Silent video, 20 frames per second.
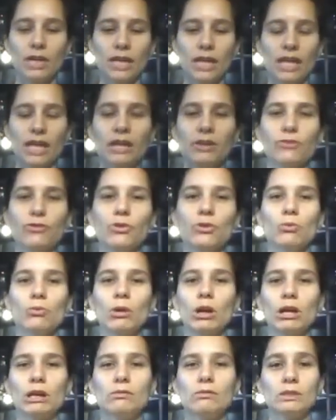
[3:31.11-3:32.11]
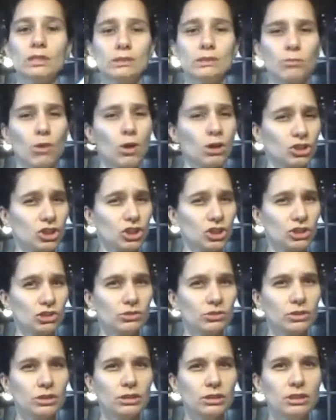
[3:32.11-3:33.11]
If you're working with small
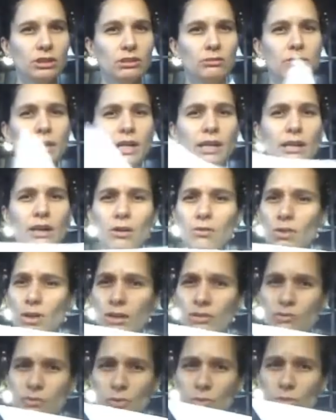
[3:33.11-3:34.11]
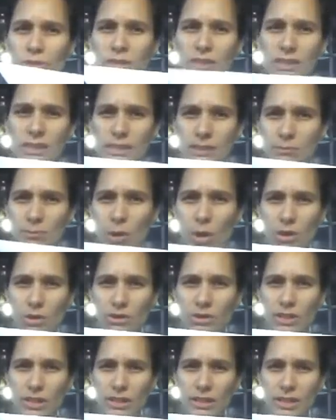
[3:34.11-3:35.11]
children, you may not want to fold it smaller
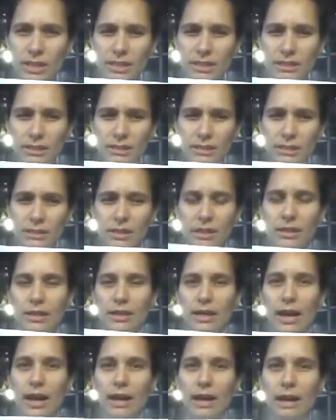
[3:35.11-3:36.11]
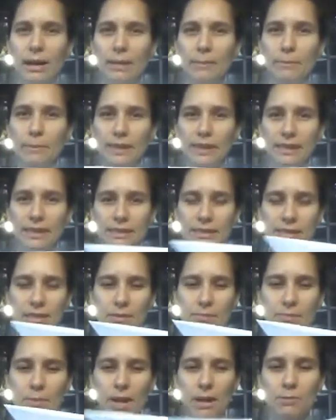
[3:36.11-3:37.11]
than this, because the
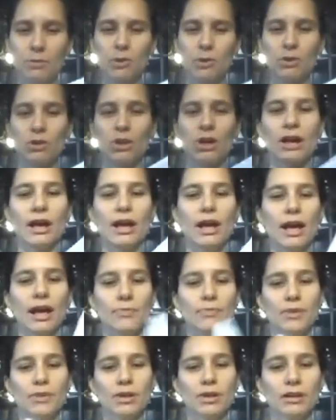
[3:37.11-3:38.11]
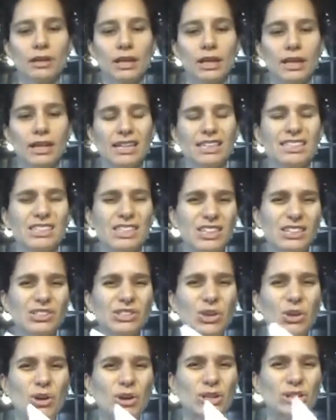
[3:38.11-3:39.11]
paper, it's
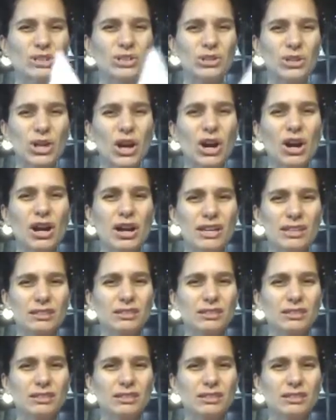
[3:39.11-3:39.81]
hard to cut